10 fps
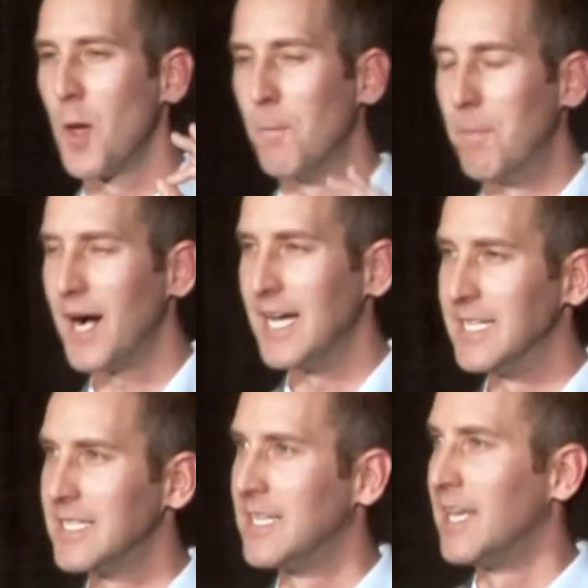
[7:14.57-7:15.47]

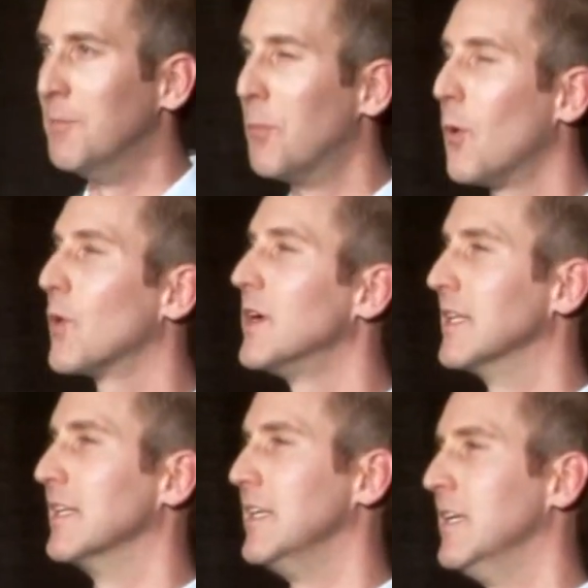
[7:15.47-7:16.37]
But
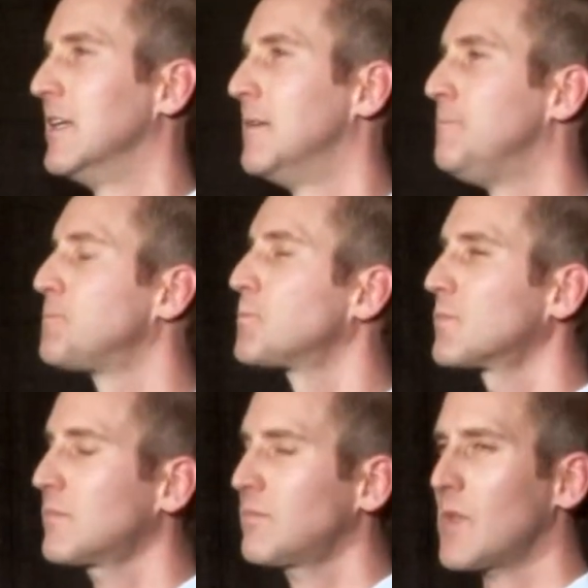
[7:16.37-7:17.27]
importantly,
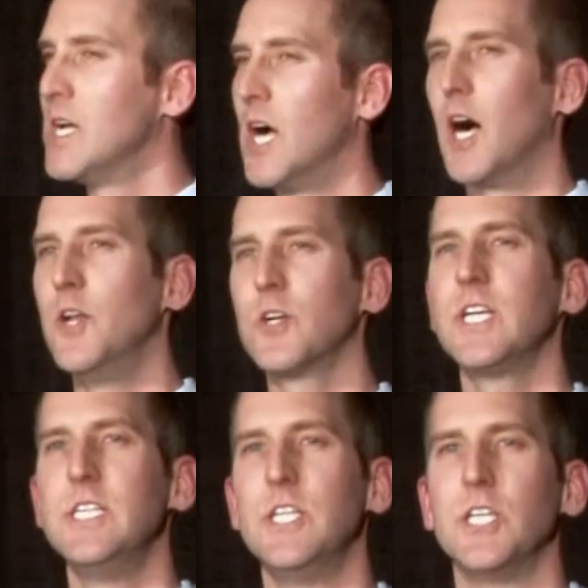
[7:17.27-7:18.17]
under
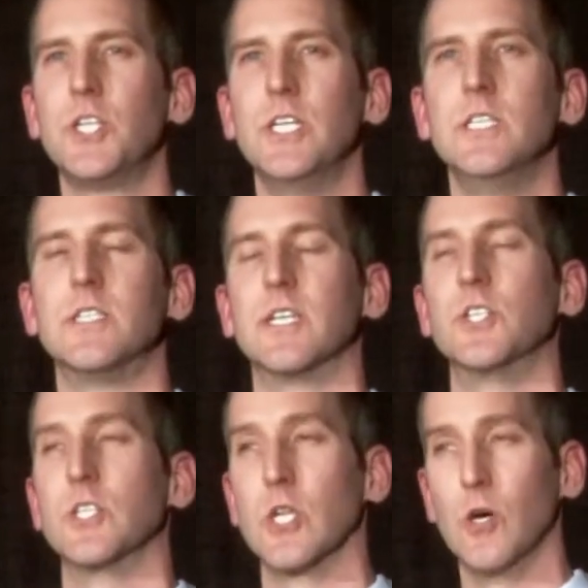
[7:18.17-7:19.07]
conditions such
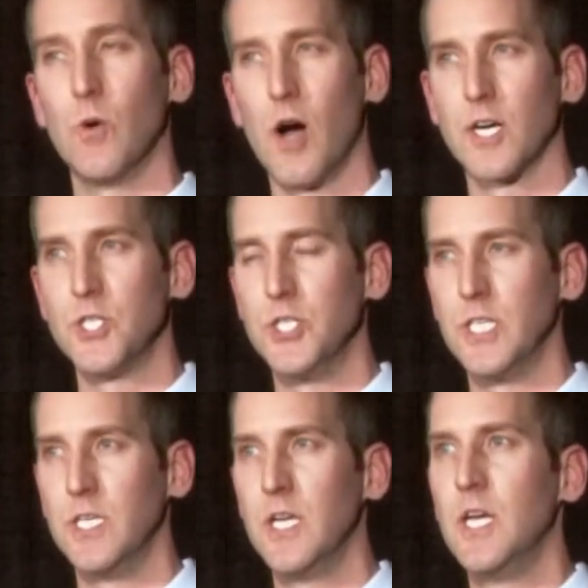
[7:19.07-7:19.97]
as low
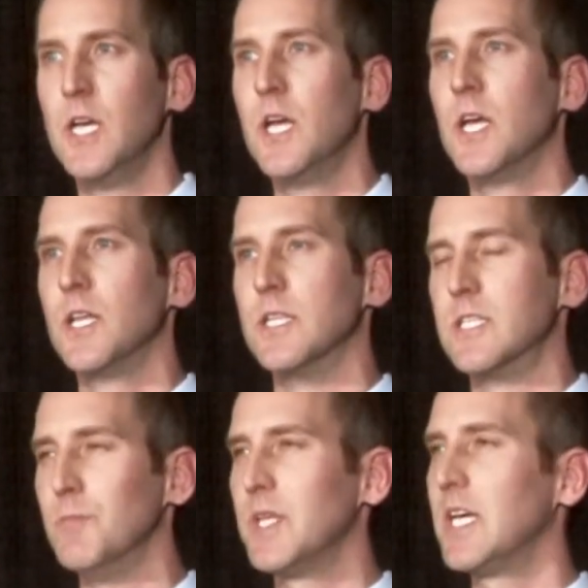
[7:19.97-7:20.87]
oxygen, the
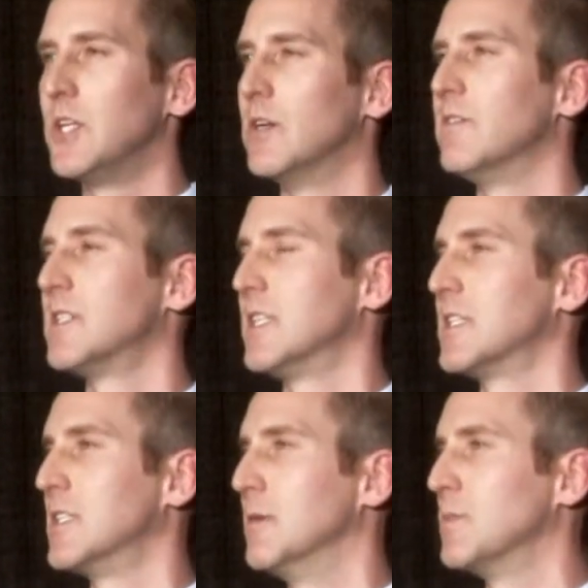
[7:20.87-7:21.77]
sympathetic nervous
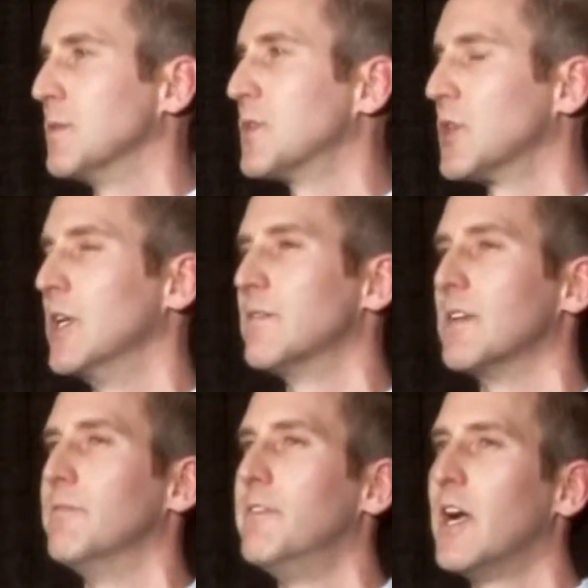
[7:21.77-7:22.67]
system serves a
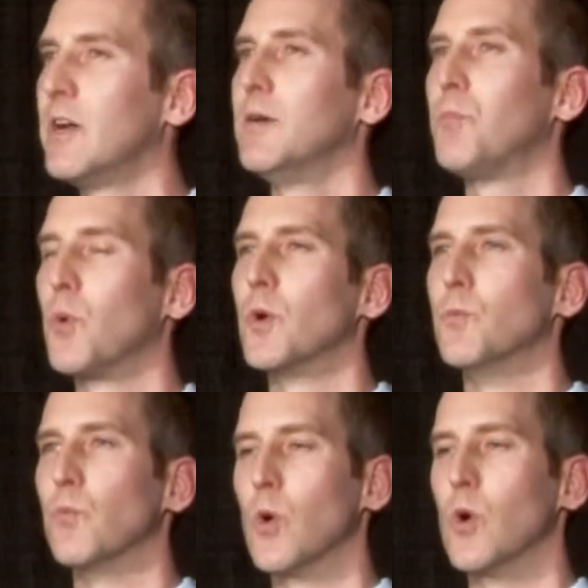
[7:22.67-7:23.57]
very
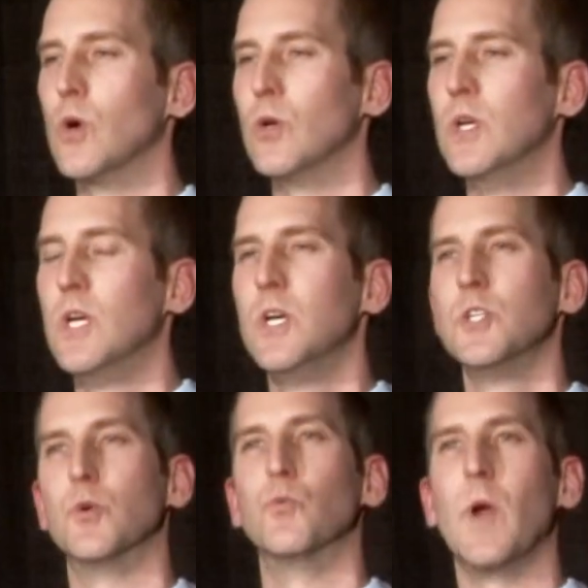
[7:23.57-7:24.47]
important role
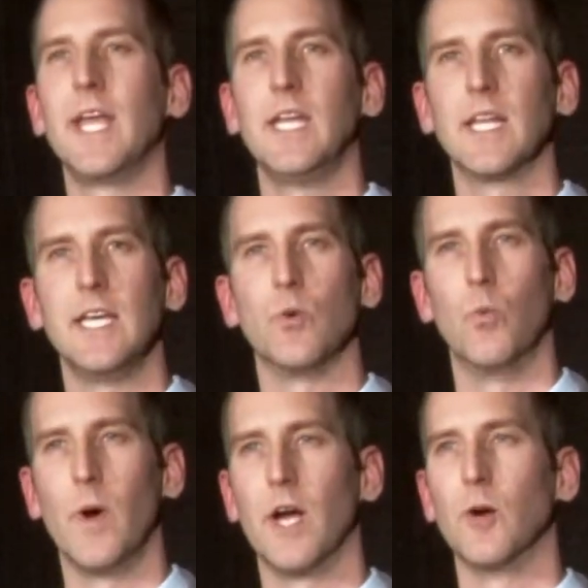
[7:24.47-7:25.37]
to regulate
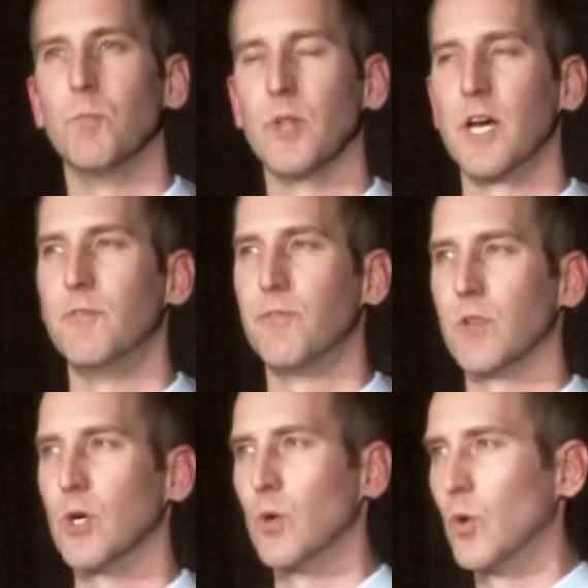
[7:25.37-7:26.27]
where blood
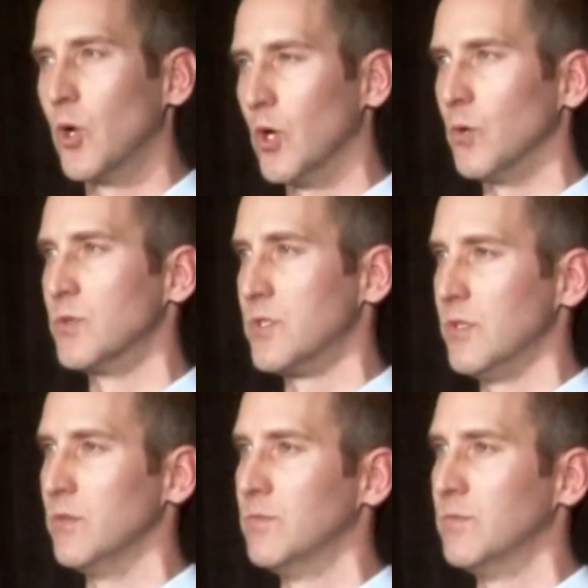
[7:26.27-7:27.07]
flow goes to.